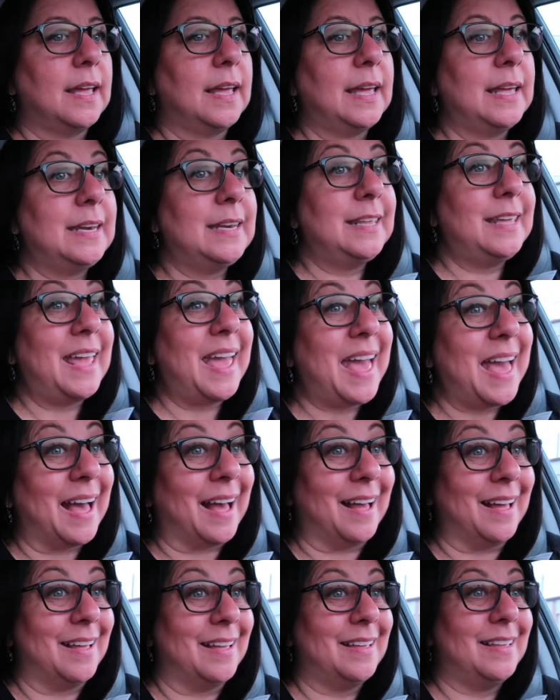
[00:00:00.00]
And
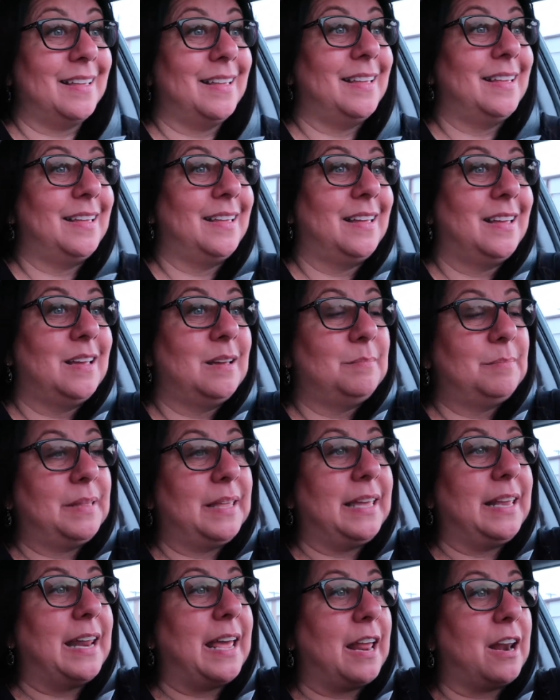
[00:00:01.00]
yeah,
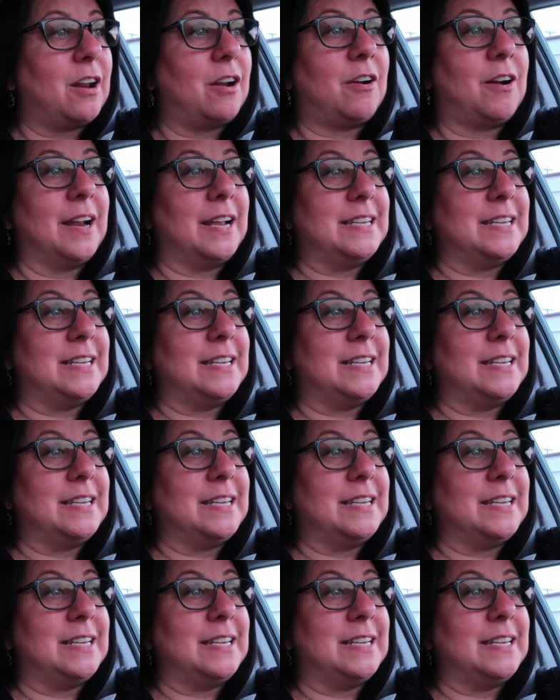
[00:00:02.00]
plan out our